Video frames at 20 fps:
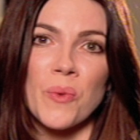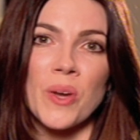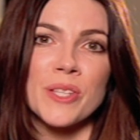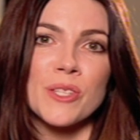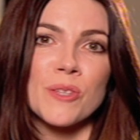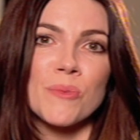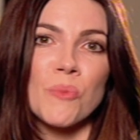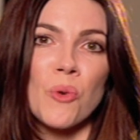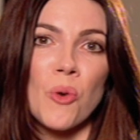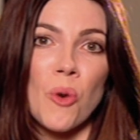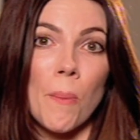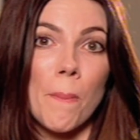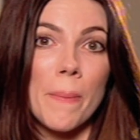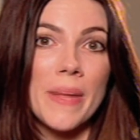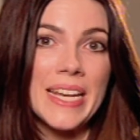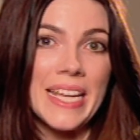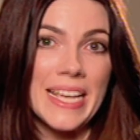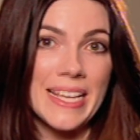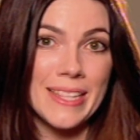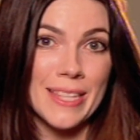once more
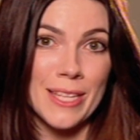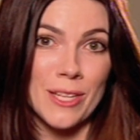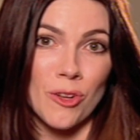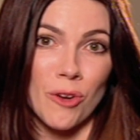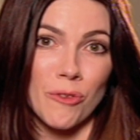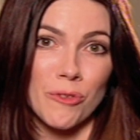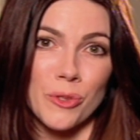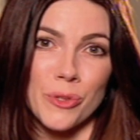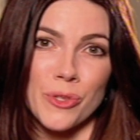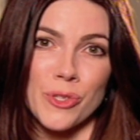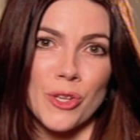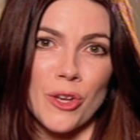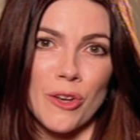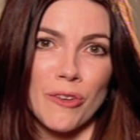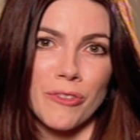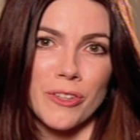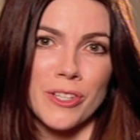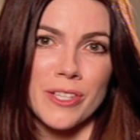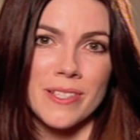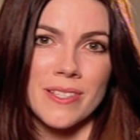beneath the novel's
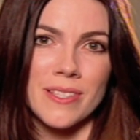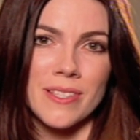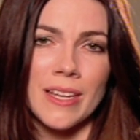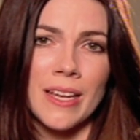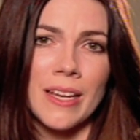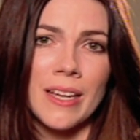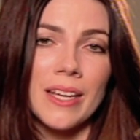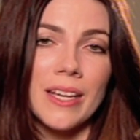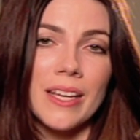surface.